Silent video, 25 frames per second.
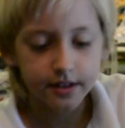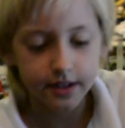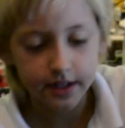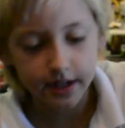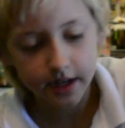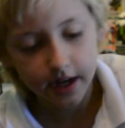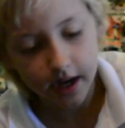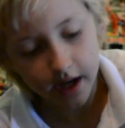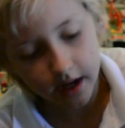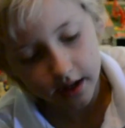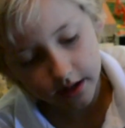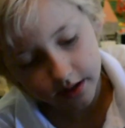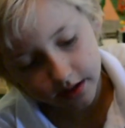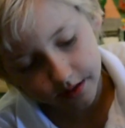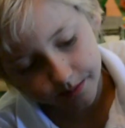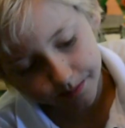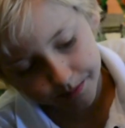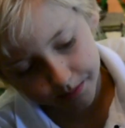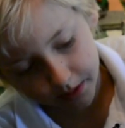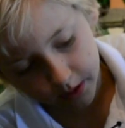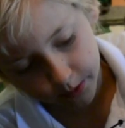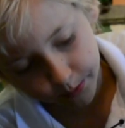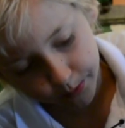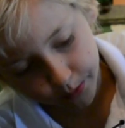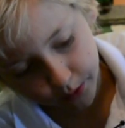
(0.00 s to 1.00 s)
It has
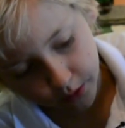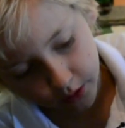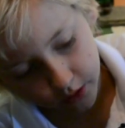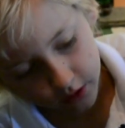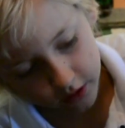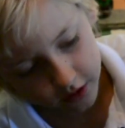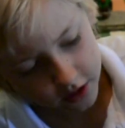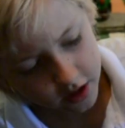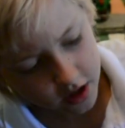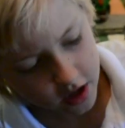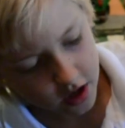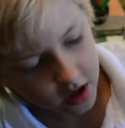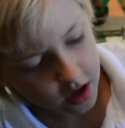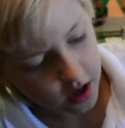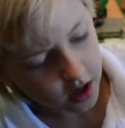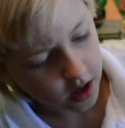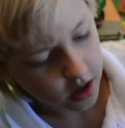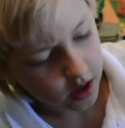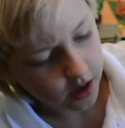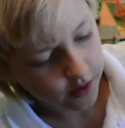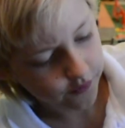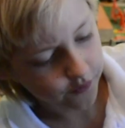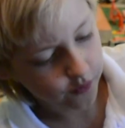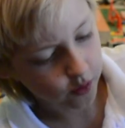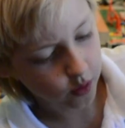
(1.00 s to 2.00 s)
purples
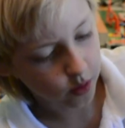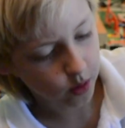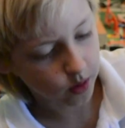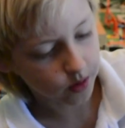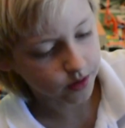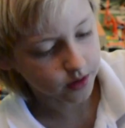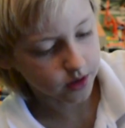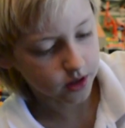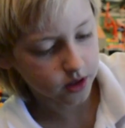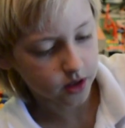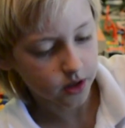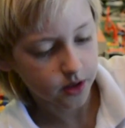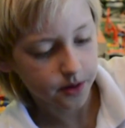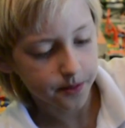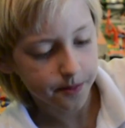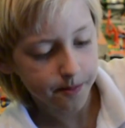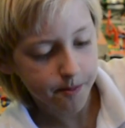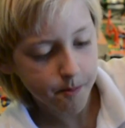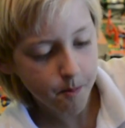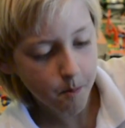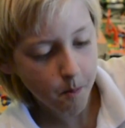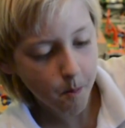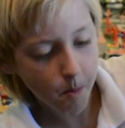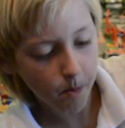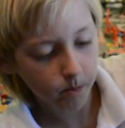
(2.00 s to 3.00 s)
for the
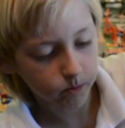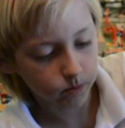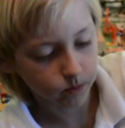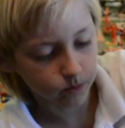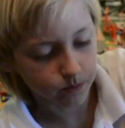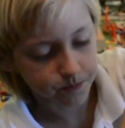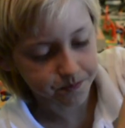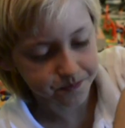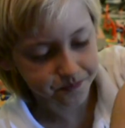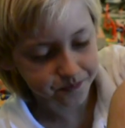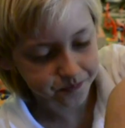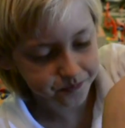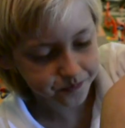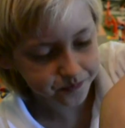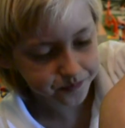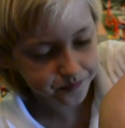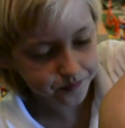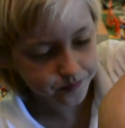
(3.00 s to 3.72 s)
um,